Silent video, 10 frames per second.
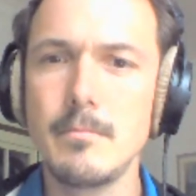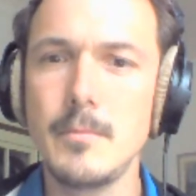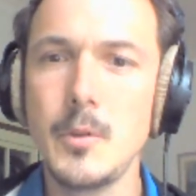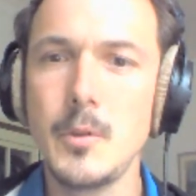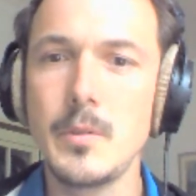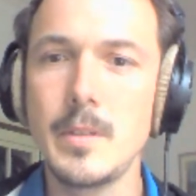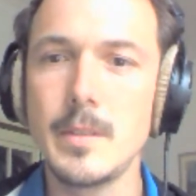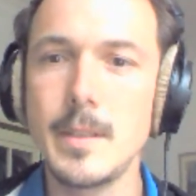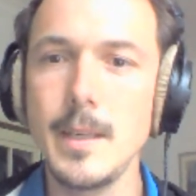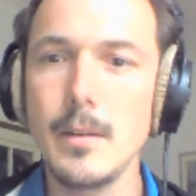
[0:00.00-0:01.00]

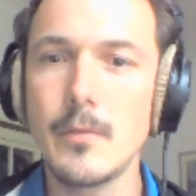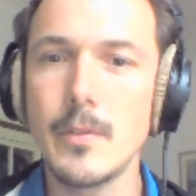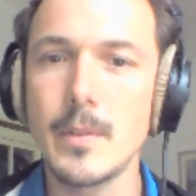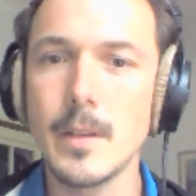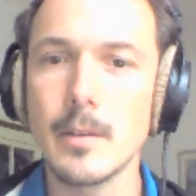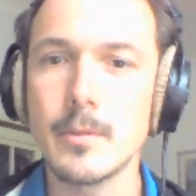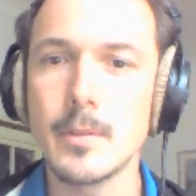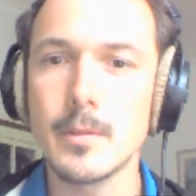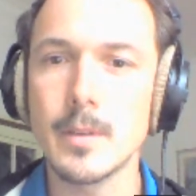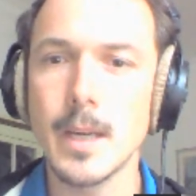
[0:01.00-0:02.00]
UTC or 1500
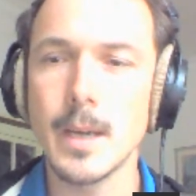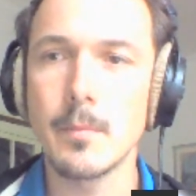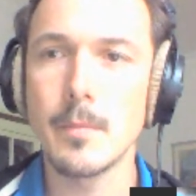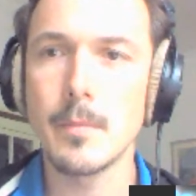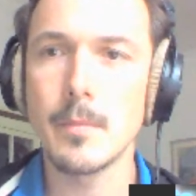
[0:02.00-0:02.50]
your time?